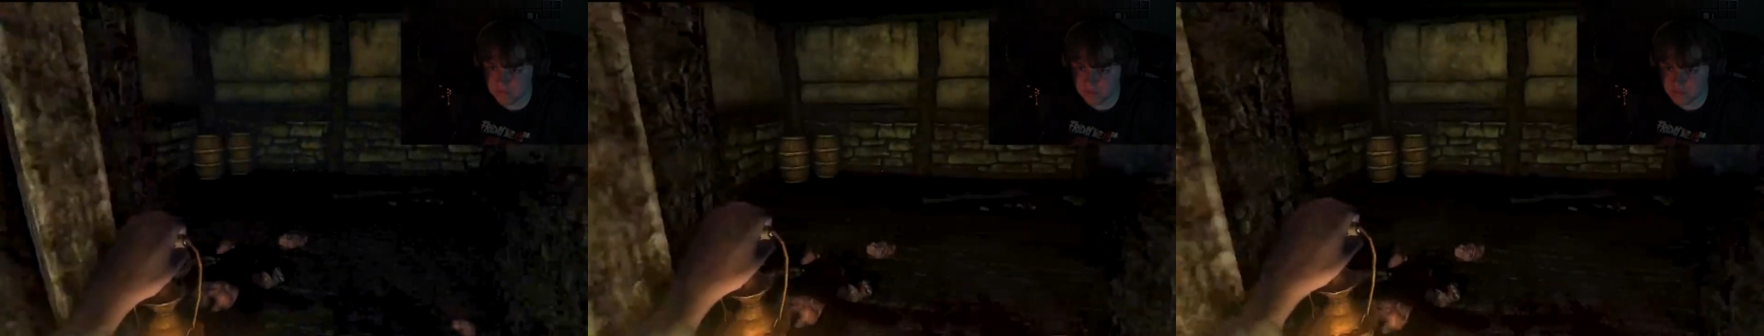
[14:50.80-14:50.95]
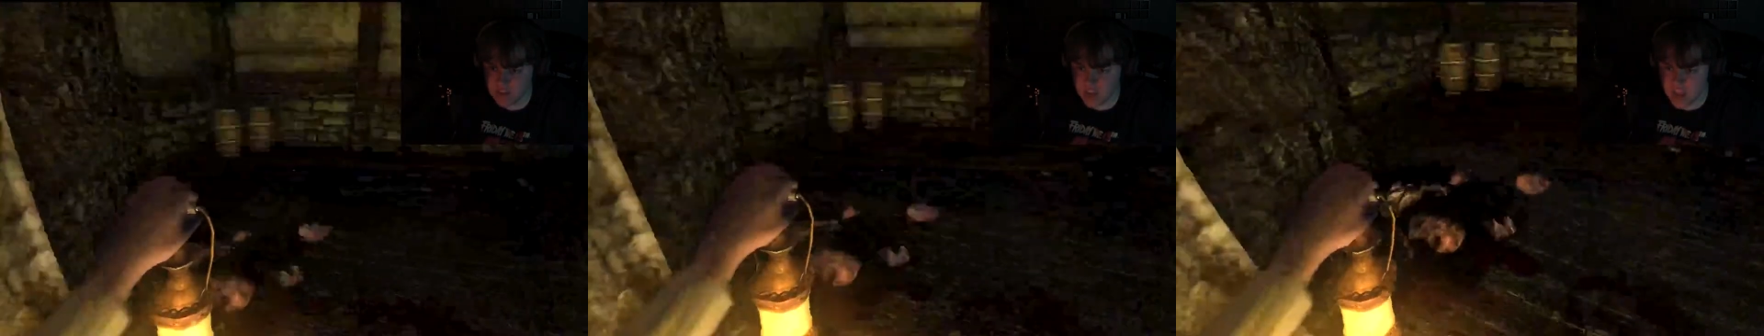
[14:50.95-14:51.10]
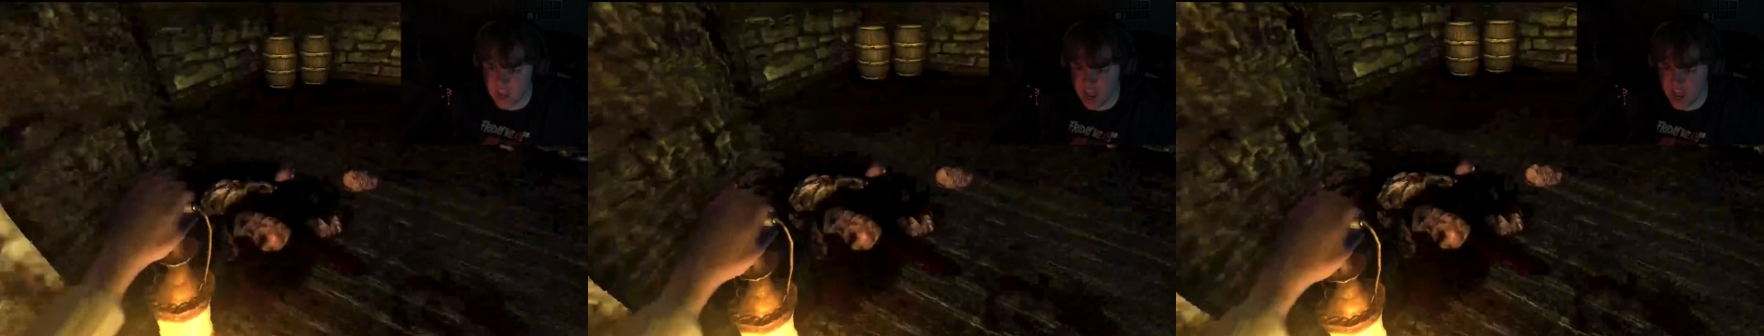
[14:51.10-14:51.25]

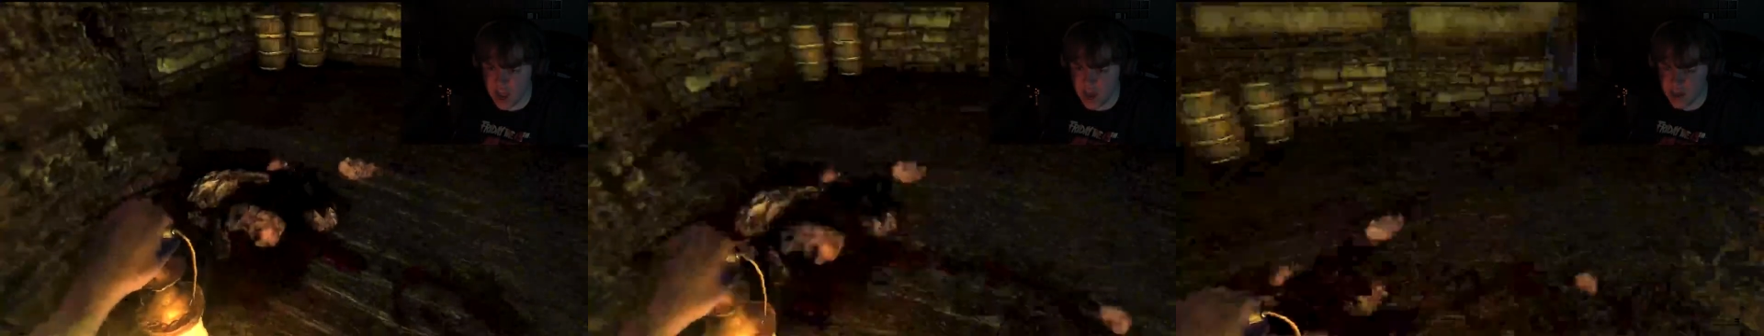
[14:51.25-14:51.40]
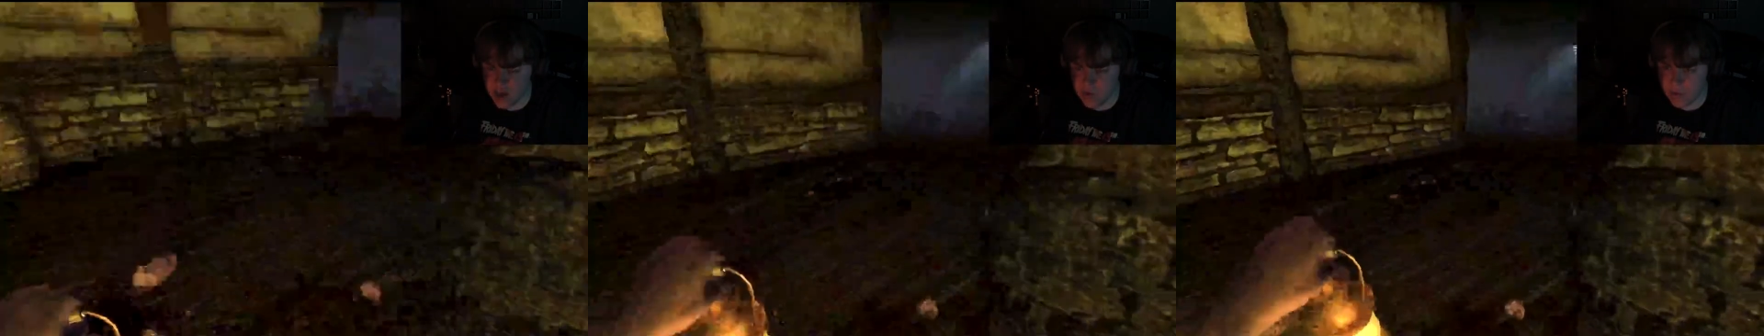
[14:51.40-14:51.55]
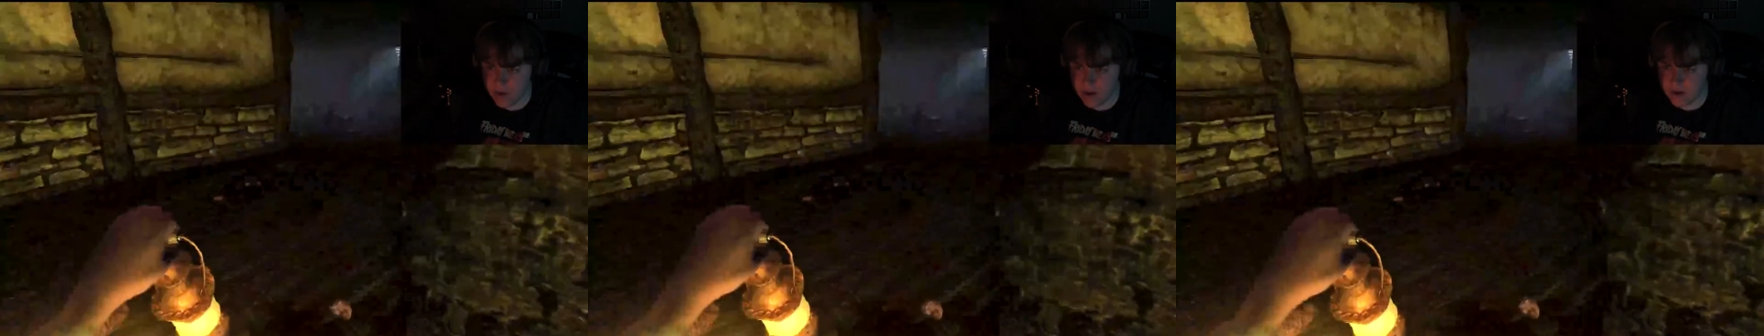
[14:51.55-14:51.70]
Yeah,
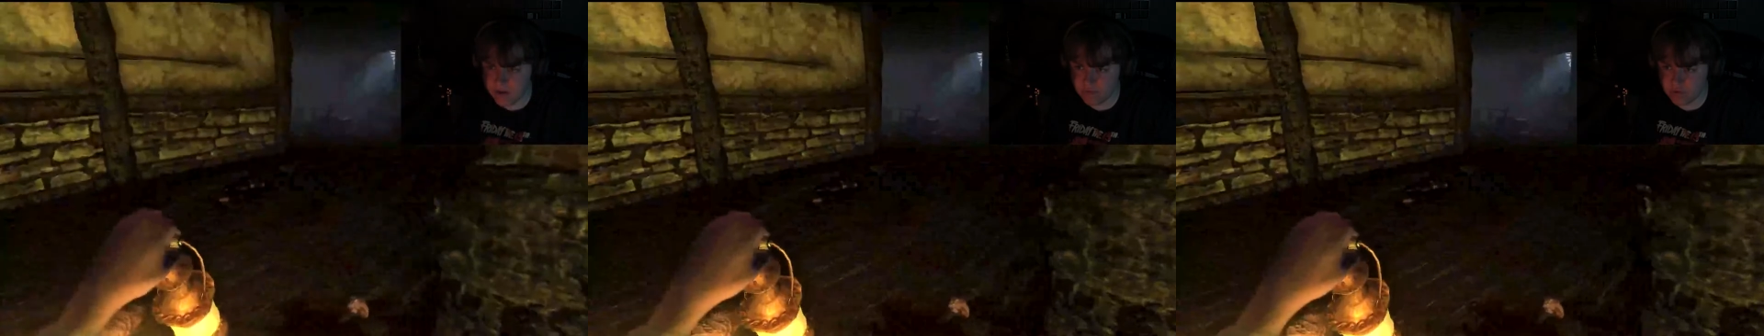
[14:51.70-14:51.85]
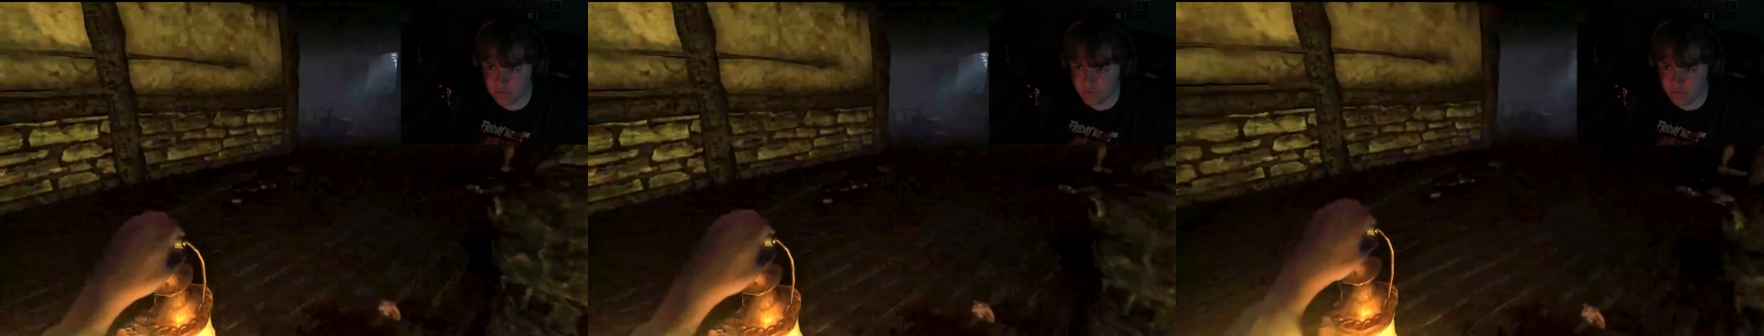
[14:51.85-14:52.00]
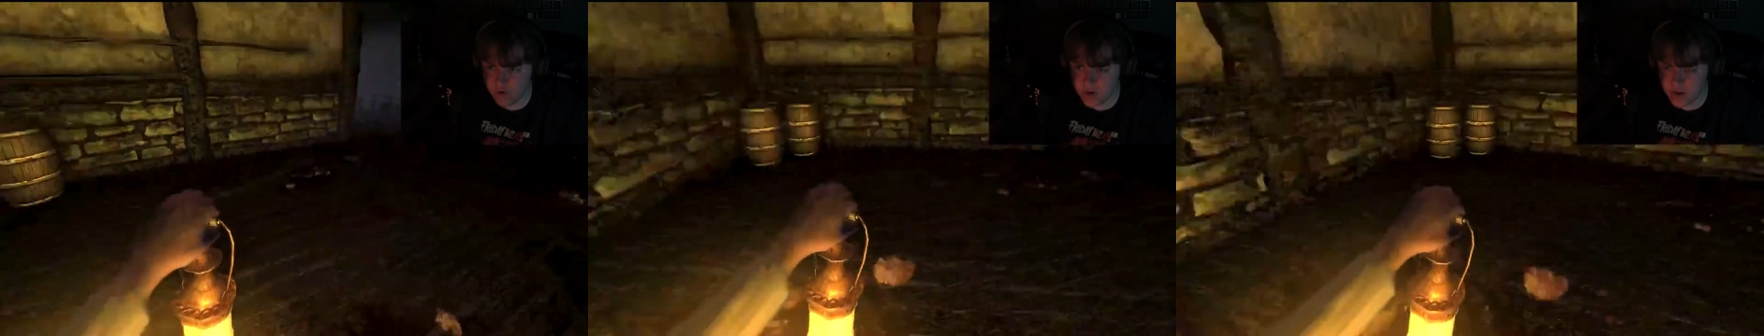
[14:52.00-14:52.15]
you ain't
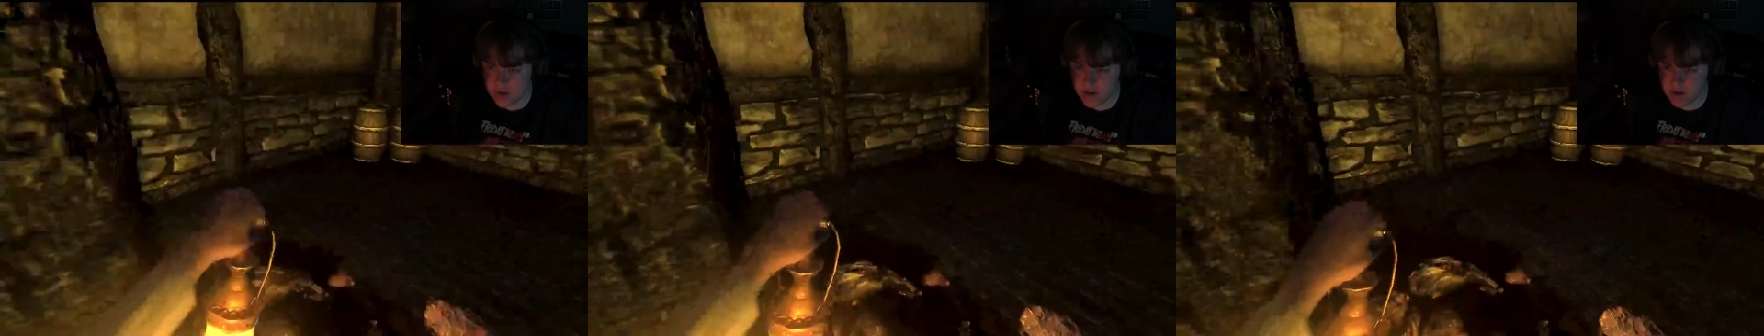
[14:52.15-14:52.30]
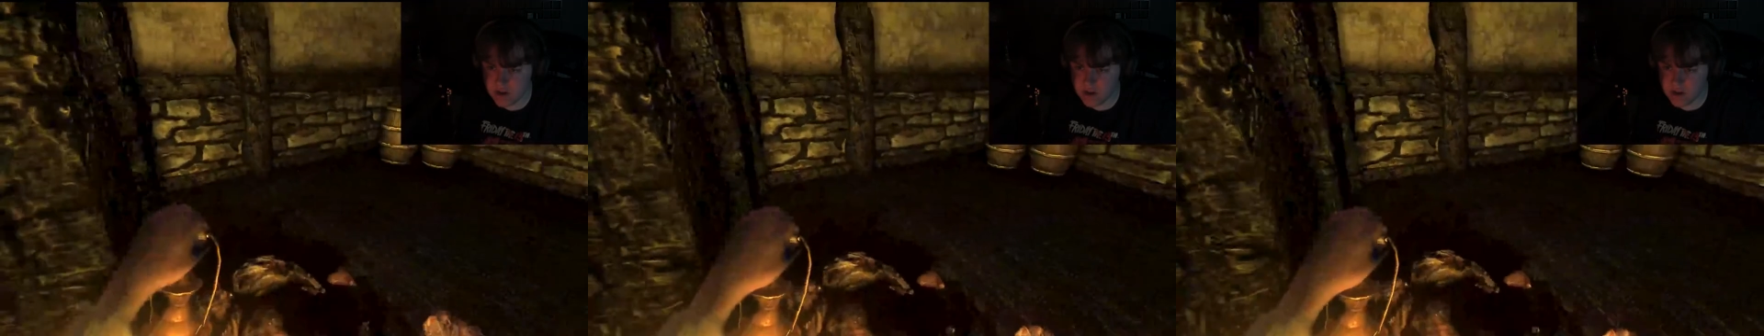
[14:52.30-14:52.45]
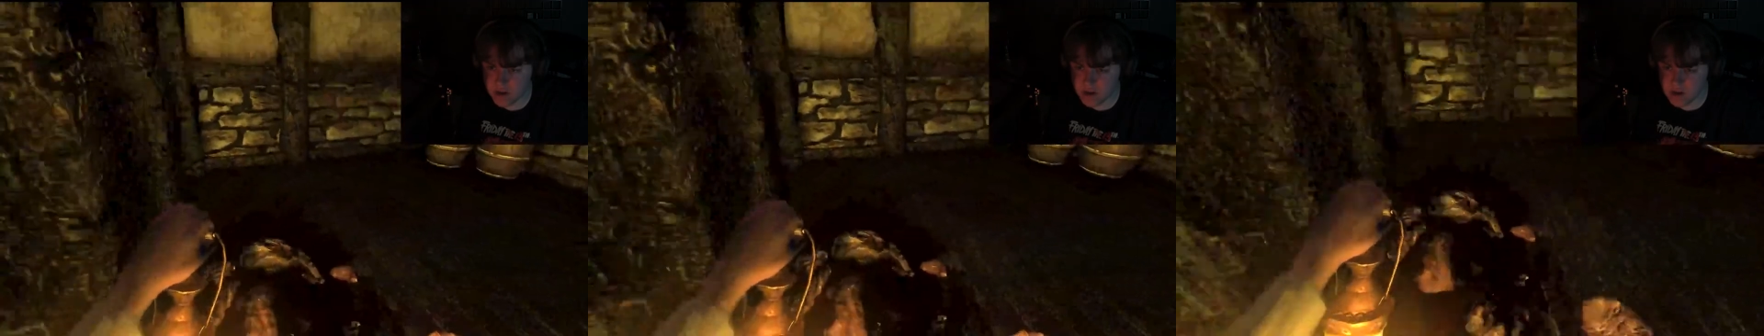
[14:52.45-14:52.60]
even
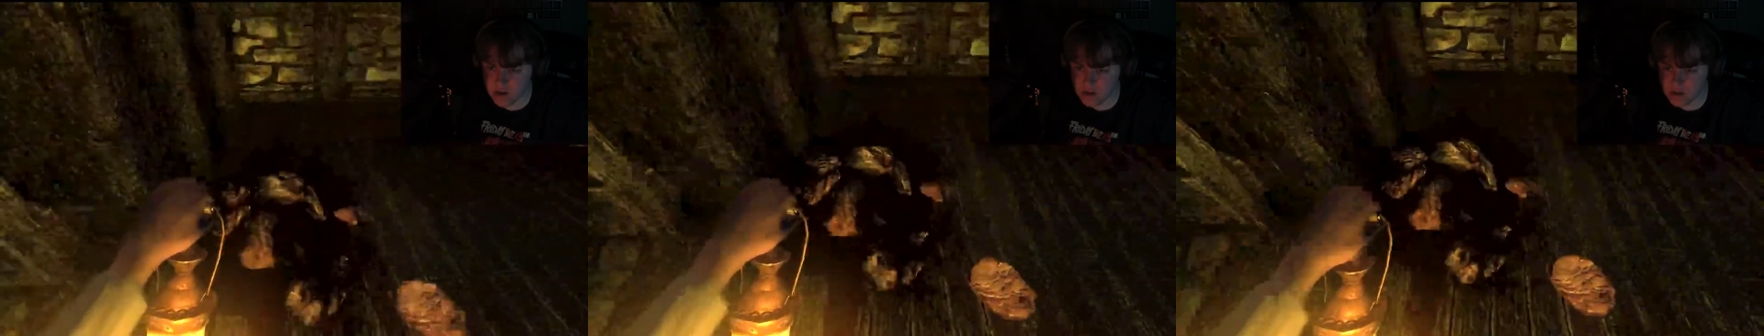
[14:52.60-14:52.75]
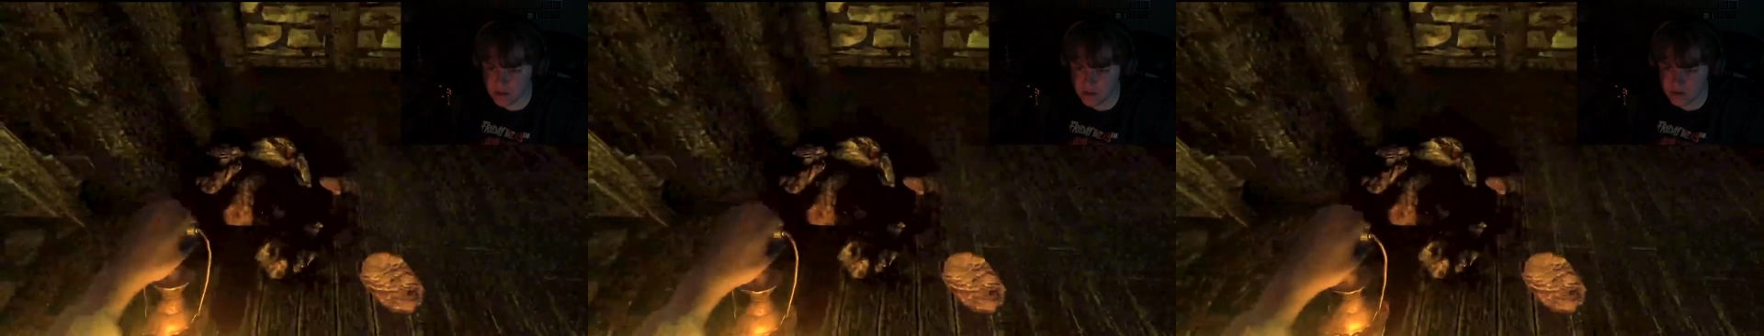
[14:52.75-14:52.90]
real.